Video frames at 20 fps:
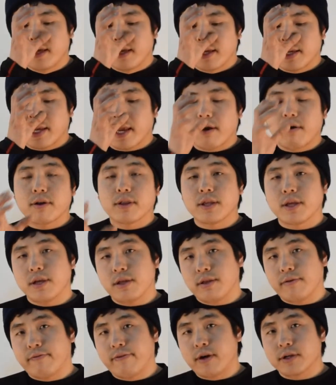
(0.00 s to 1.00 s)
guarantee
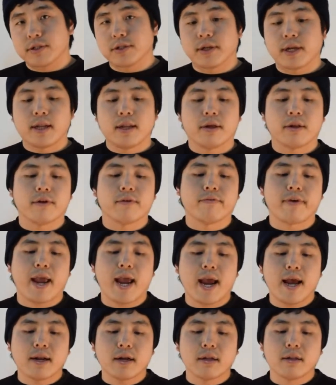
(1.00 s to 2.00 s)
the functionality of
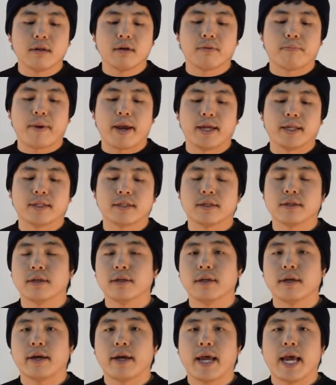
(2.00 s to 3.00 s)
analog-based
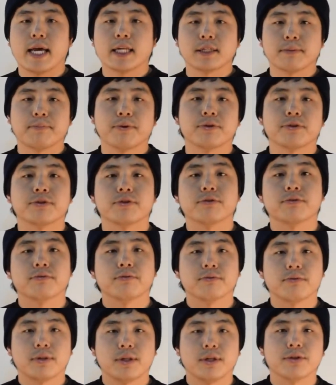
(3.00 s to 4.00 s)
as opposed to
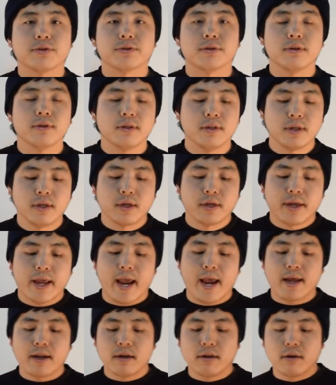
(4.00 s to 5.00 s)
digital,
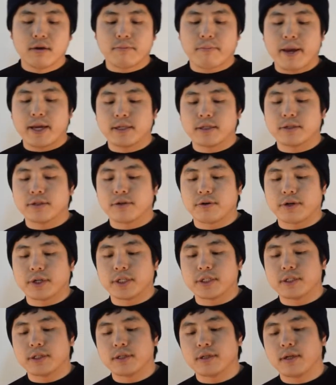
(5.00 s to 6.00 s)
analog-based
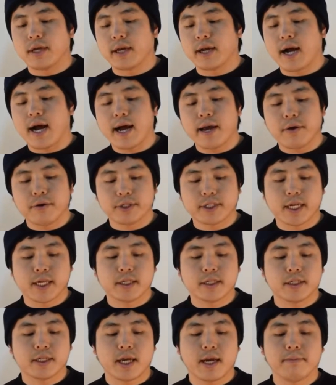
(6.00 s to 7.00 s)
circuits like IO
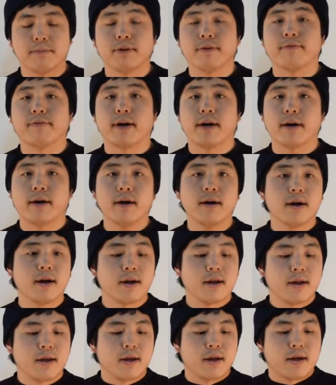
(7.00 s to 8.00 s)
sense amplifier.
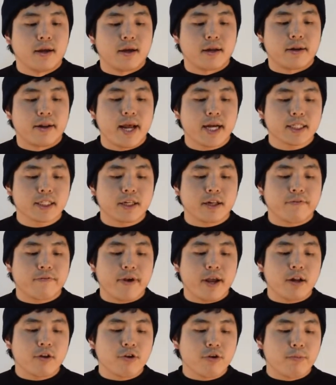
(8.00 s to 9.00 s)
Next is
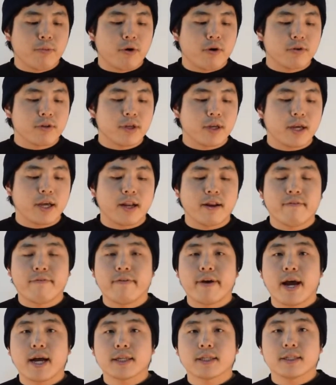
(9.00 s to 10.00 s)
failure mode and
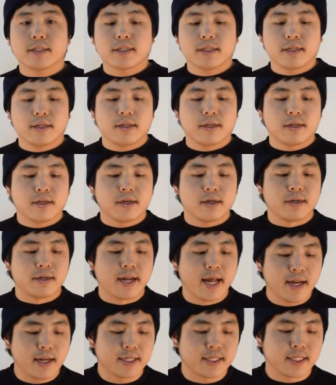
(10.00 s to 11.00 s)
effect
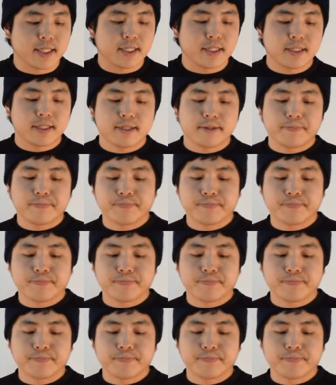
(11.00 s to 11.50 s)
analysis.